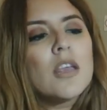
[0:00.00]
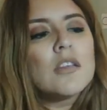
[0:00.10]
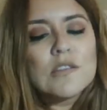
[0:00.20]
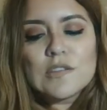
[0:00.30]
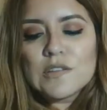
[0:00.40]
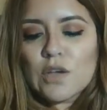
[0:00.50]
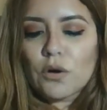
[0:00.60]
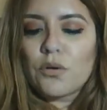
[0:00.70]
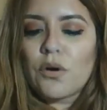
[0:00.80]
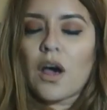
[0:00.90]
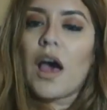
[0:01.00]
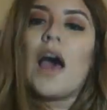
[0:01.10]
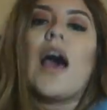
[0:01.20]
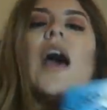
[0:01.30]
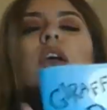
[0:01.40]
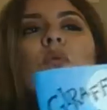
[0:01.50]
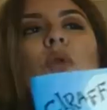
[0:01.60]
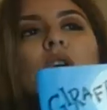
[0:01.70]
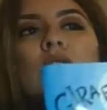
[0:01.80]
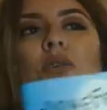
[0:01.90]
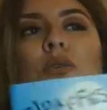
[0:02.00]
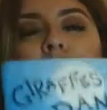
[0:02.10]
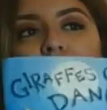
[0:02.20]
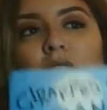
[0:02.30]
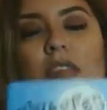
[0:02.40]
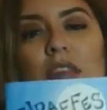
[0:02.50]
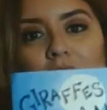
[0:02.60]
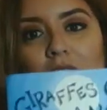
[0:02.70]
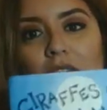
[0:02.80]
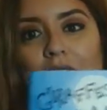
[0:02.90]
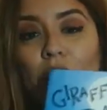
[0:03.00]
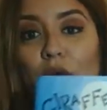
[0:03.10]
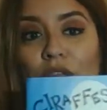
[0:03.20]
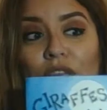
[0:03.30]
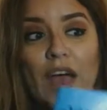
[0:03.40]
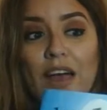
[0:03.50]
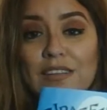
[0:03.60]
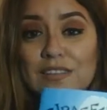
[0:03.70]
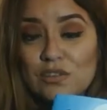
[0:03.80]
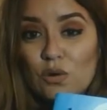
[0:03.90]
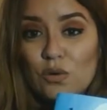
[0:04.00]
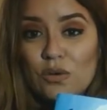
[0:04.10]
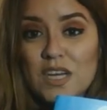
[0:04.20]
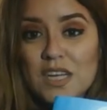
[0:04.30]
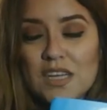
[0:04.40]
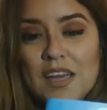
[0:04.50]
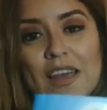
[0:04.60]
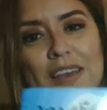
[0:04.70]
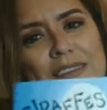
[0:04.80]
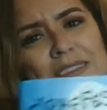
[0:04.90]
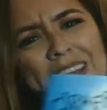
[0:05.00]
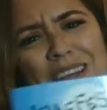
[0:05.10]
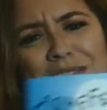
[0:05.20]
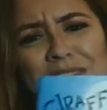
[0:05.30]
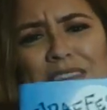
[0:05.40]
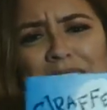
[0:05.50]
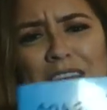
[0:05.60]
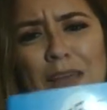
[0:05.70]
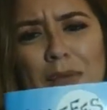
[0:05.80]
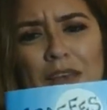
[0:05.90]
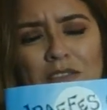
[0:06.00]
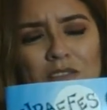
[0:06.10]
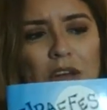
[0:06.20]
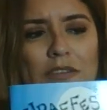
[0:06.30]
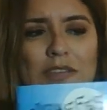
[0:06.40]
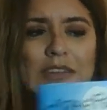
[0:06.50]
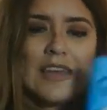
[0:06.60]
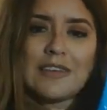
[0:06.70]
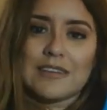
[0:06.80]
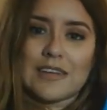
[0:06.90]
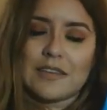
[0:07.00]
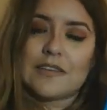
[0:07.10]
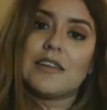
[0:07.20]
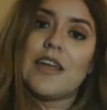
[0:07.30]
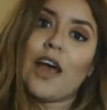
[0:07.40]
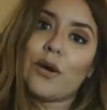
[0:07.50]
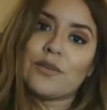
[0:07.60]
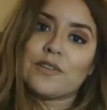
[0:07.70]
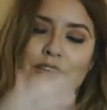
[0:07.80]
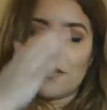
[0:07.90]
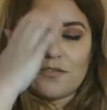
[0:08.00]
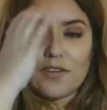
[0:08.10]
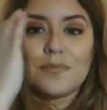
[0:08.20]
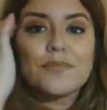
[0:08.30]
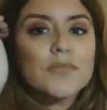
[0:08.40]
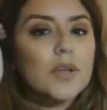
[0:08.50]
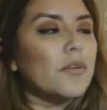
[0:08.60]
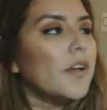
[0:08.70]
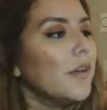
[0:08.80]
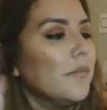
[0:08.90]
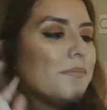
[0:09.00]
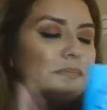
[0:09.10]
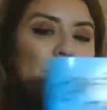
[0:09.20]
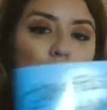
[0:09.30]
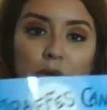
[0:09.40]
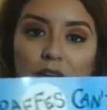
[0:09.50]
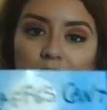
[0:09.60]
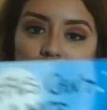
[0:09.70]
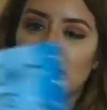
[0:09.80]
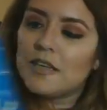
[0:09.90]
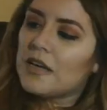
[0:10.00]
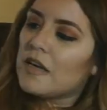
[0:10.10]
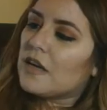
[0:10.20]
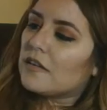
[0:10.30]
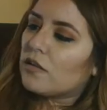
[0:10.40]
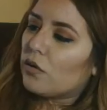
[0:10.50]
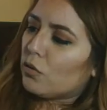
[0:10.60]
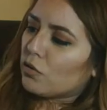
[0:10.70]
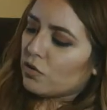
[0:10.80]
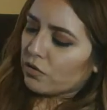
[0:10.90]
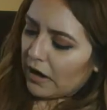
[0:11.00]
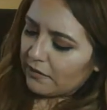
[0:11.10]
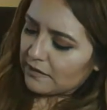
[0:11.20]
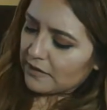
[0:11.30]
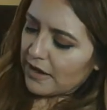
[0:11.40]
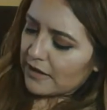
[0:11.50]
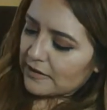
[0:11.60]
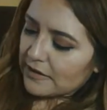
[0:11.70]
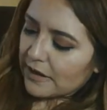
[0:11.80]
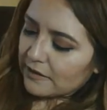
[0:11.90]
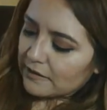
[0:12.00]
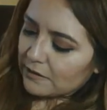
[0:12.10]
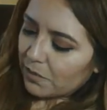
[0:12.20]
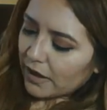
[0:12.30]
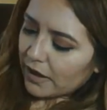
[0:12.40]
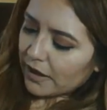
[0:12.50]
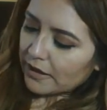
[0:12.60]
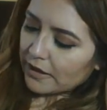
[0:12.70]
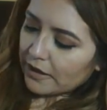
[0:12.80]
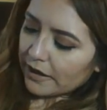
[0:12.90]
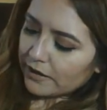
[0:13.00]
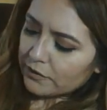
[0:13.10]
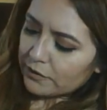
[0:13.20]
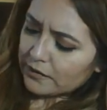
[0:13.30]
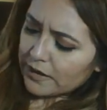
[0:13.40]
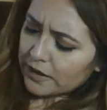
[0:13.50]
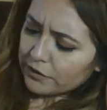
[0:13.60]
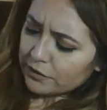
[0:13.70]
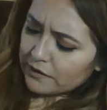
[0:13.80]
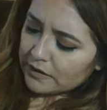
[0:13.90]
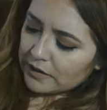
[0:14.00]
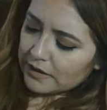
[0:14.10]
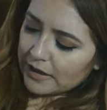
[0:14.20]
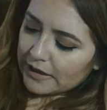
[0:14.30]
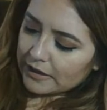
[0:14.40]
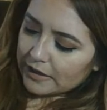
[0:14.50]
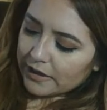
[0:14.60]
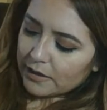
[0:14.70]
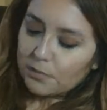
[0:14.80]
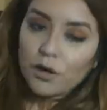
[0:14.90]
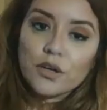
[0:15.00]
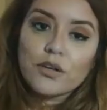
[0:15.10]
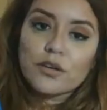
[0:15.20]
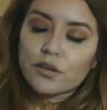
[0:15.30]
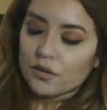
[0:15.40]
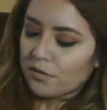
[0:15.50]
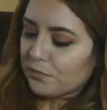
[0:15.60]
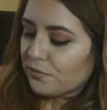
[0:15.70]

So I want you to think how that story is kind of the same as Giraffes Can't Dance and how is it different. Okay? Ready? So, Giraffes Can't Dance by Giles Andreae and Guy Parker